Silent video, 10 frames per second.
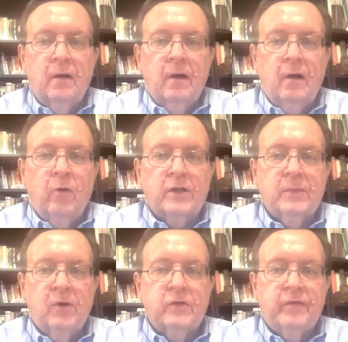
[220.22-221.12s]
uh,
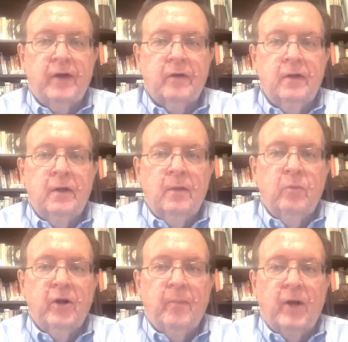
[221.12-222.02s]
Washington Post found,
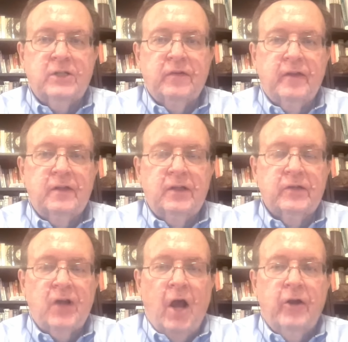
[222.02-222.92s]
put a bunch of the
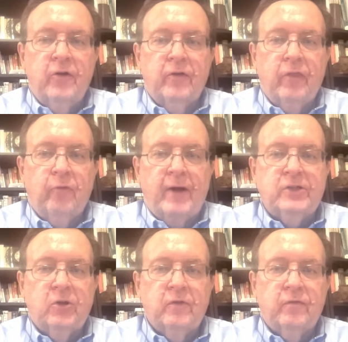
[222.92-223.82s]
deals under the
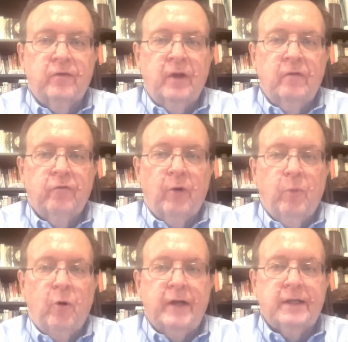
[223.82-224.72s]
threshold for
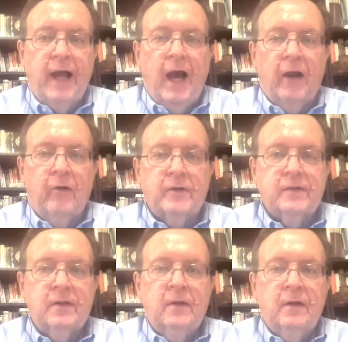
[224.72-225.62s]
reporting to
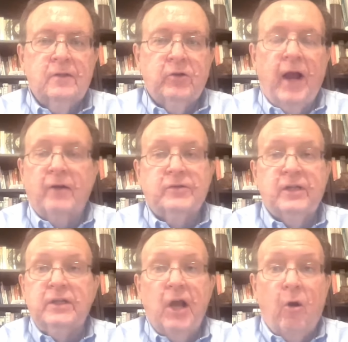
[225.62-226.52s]
Congress. So Congress
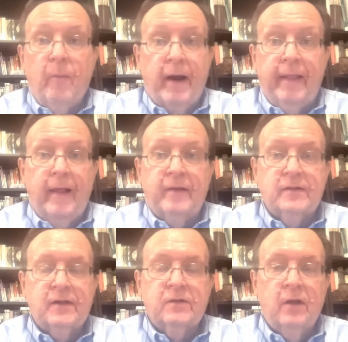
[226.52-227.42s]
didn't know about a lot of
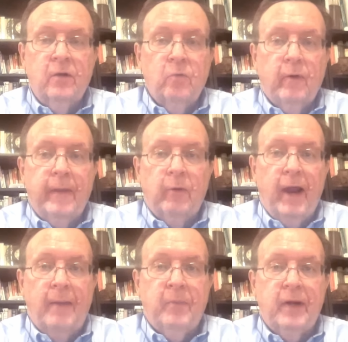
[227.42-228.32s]
these things when they were
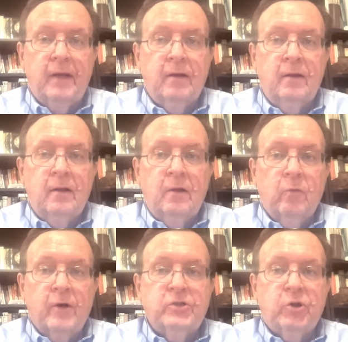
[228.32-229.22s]
happening.
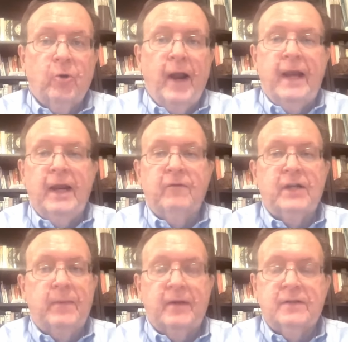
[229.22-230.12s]
Whereas Ukraine, every
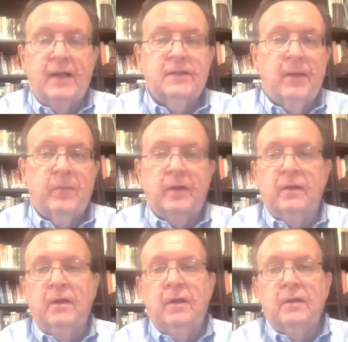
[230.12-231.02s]
time they send something,
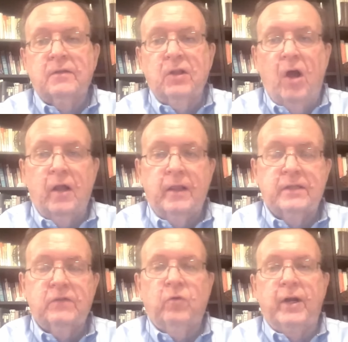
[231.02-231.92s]
there's a long
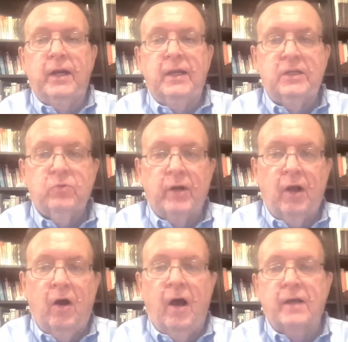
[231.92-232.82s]
list of what it is, what it
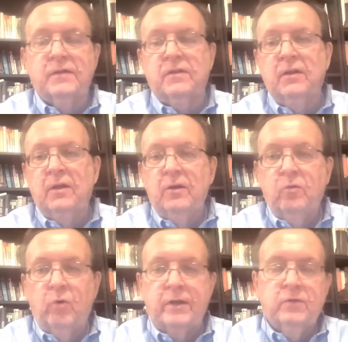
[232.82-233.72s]
costs,
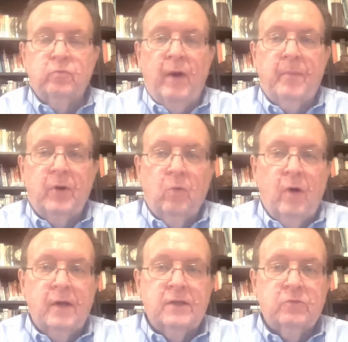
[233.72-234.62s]
what weapon it
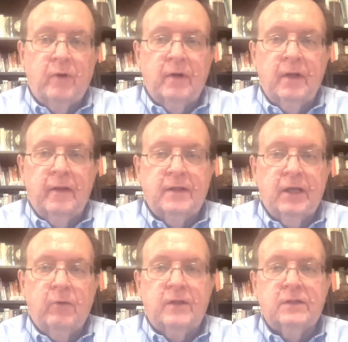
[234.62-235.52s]
was. What, you know, they
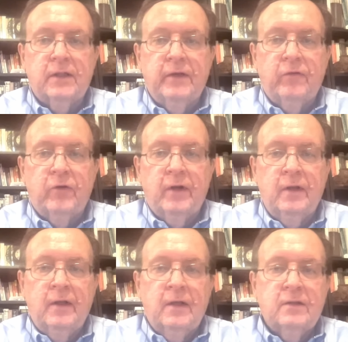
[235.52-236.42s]
tell you when it's delivered.
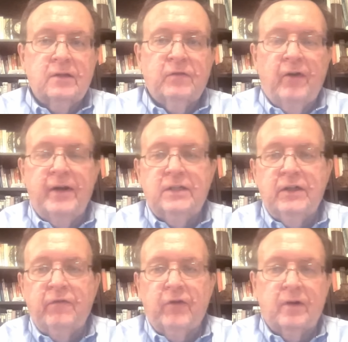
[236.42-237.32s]
So it's a very
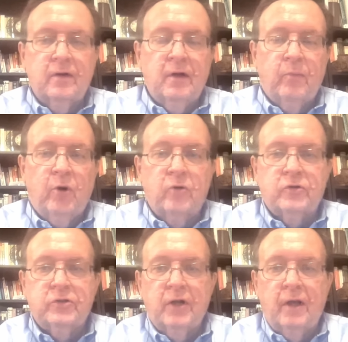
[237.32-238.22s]
different
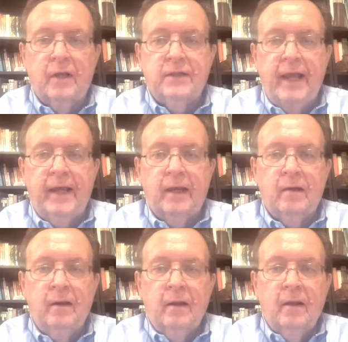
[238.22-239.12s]
approach uh,
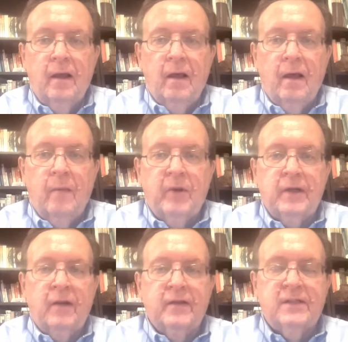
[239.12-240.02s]
taken. Uh, but
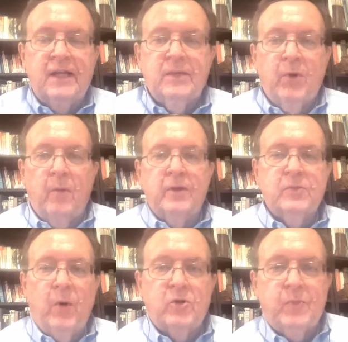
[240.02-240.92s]
you know, the State Department
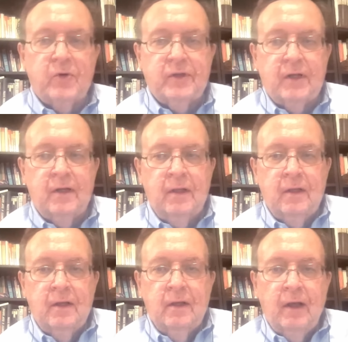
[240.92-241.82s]
spokesperson
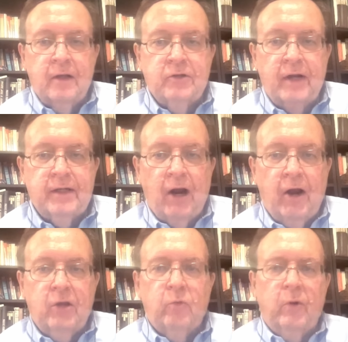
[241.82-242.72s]
uh, tried to
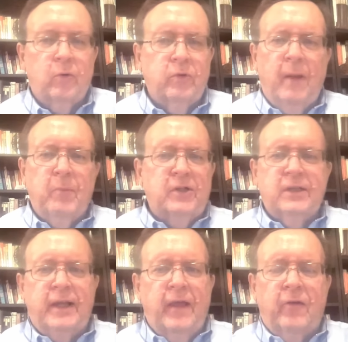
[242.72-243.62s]
argue we were lumping
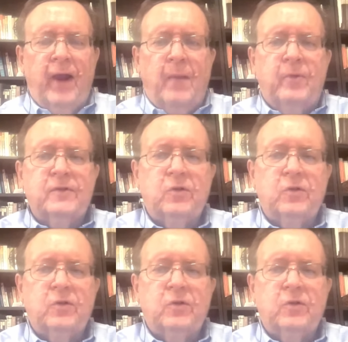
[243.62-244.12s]
together apples and